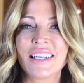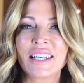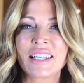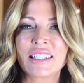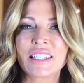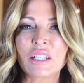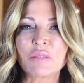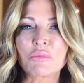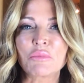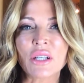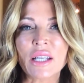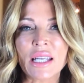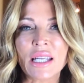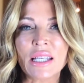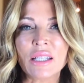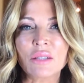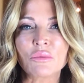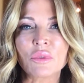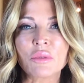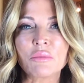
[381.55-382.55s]
Number
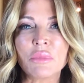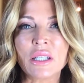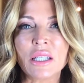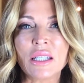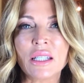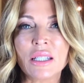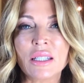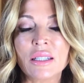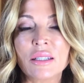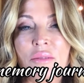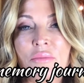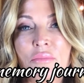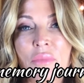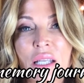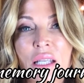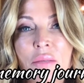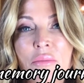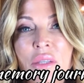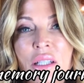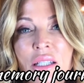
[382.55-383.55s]
8 would be,
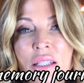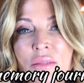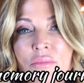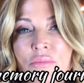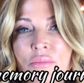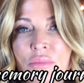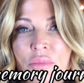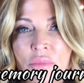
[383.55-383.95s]
maybe